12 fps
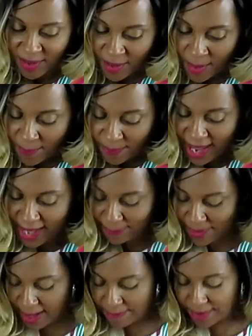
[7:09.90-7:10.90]
Black
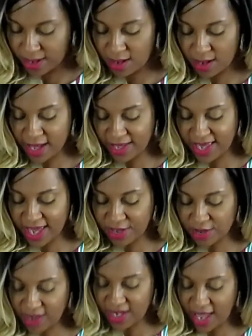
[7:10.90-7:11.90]
pepper, again,
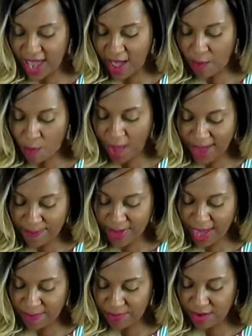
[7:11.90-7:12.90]
you can add white
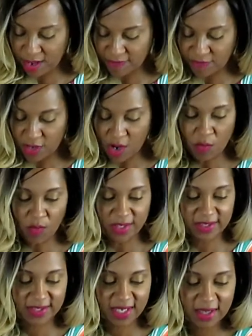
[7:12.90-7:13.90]
pepper if you don't want to
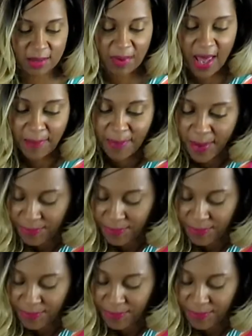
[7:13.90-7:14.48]
see the black pepper